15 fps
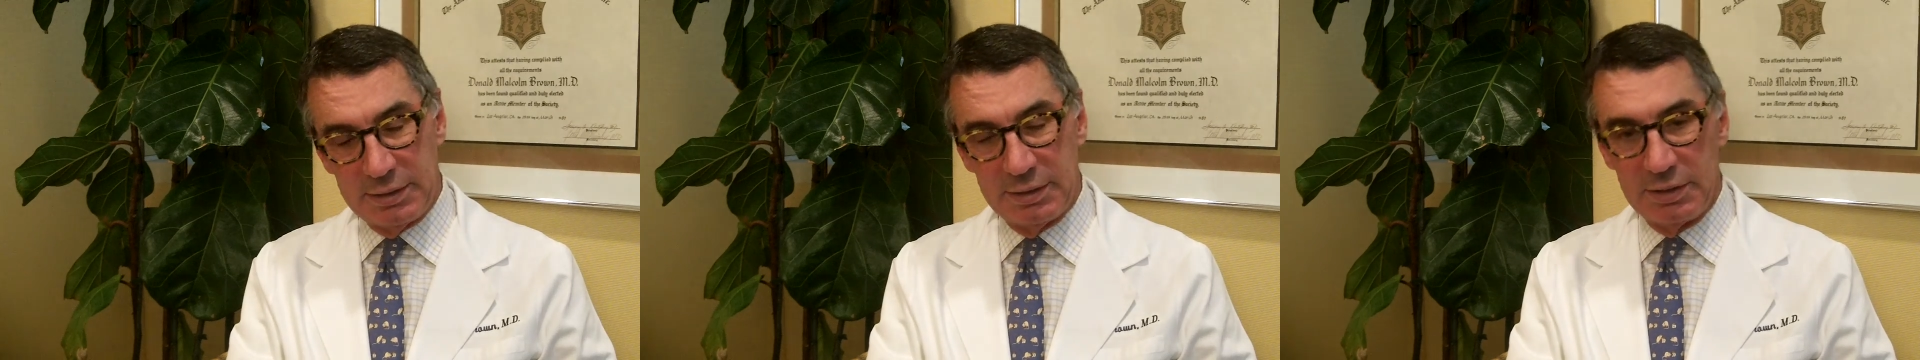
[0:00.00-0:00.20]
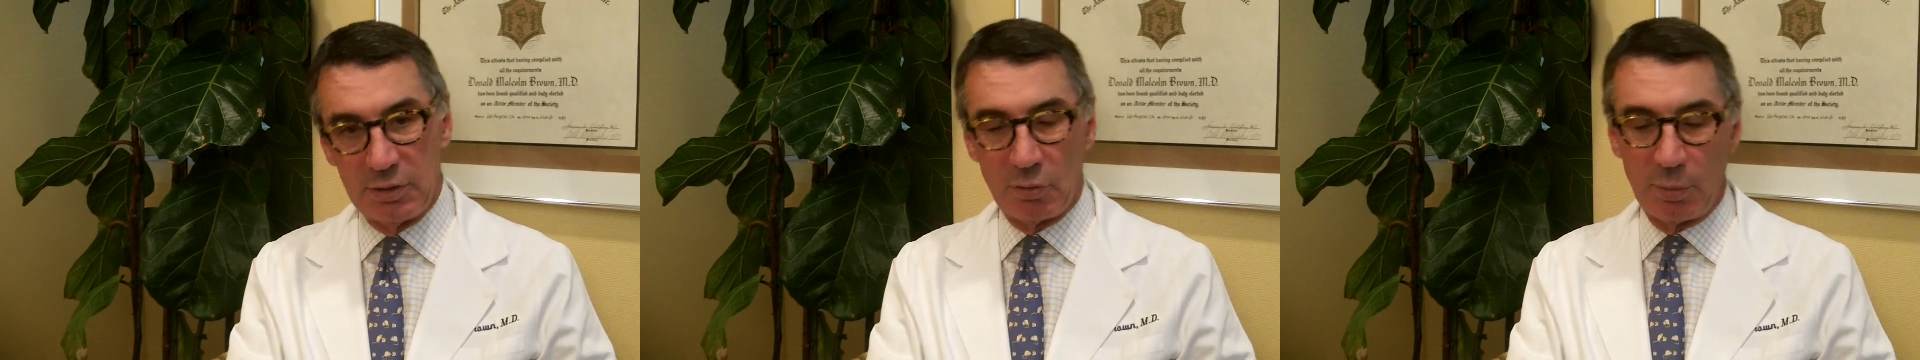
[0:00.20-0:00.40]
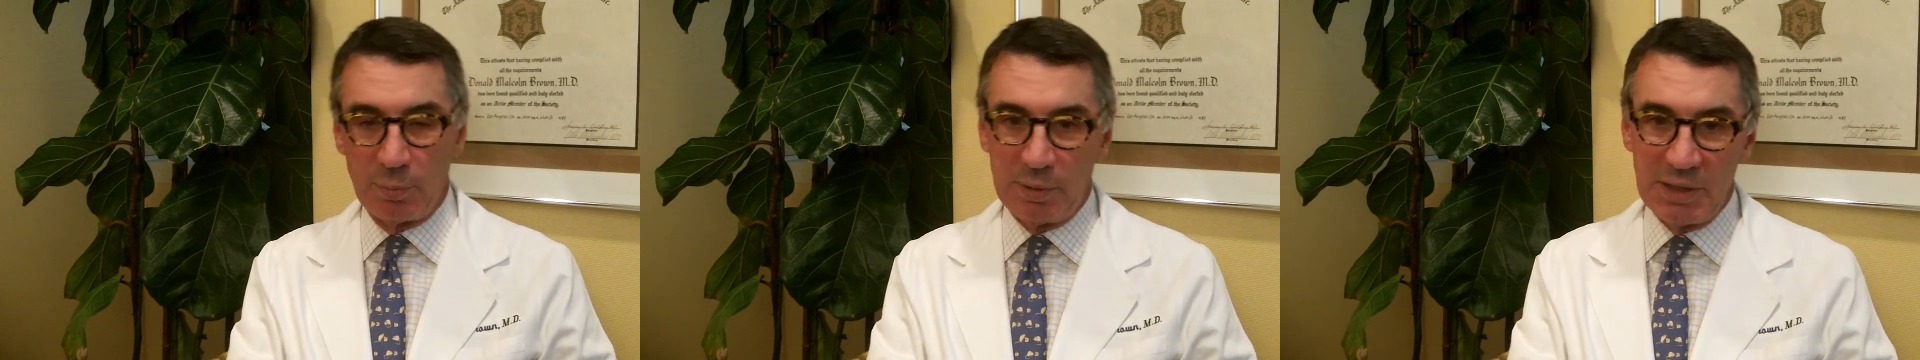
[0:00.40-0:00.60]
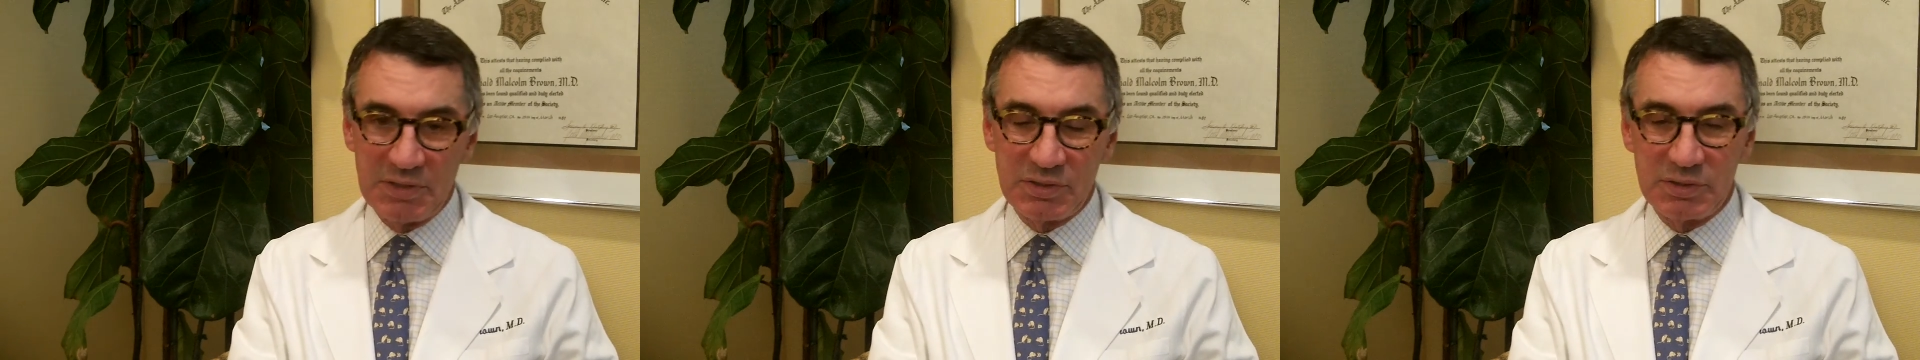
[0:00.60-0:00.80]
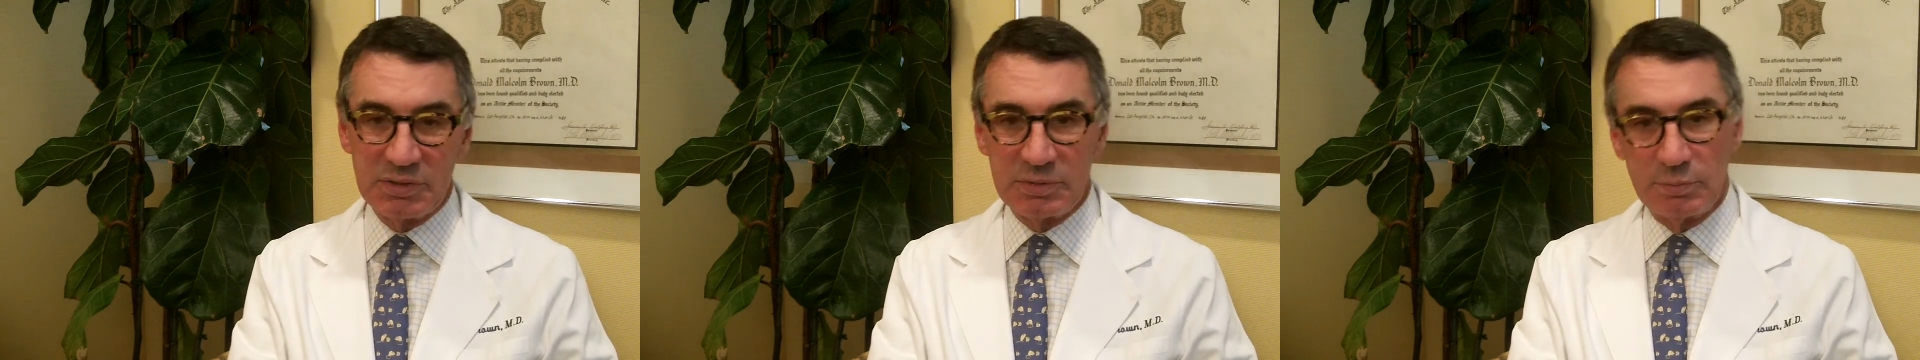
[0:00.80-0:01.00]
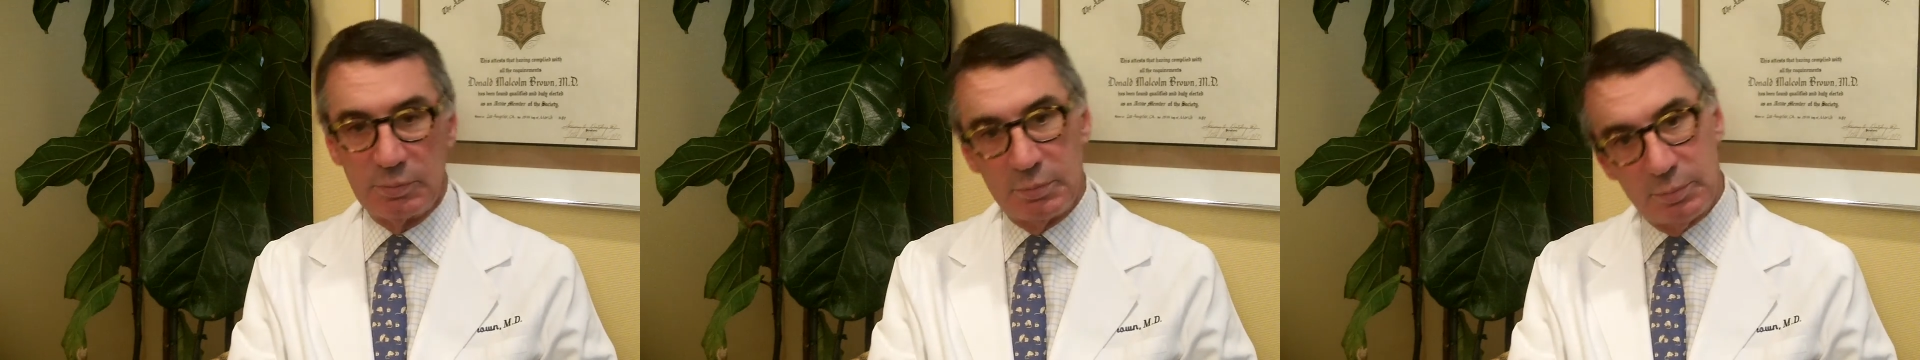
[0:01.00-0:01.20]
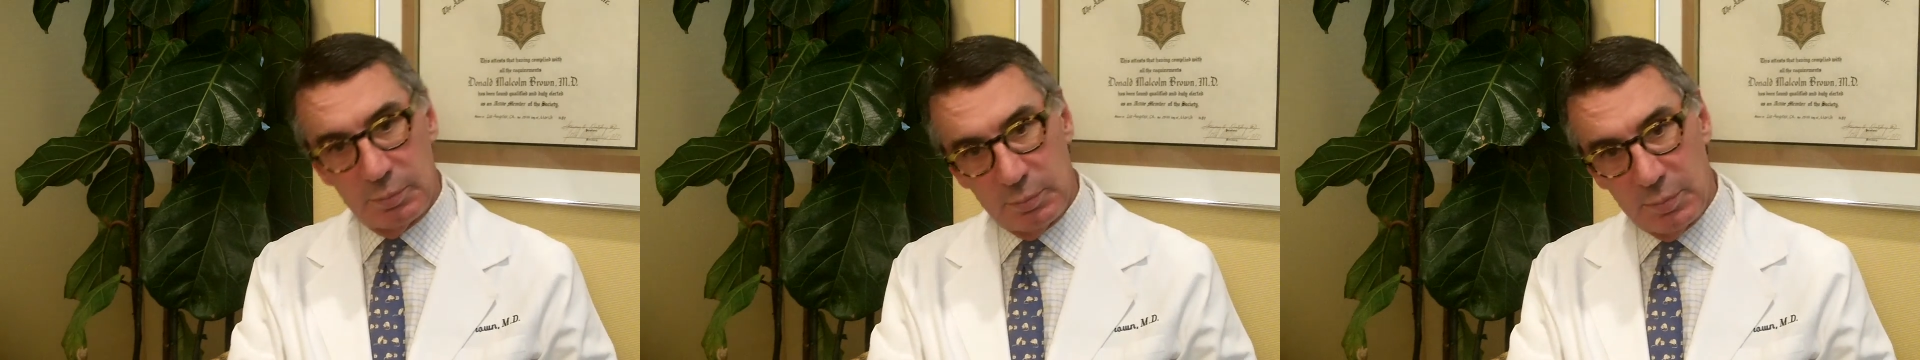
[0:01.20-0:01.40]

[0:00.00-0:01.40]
and there are pluses and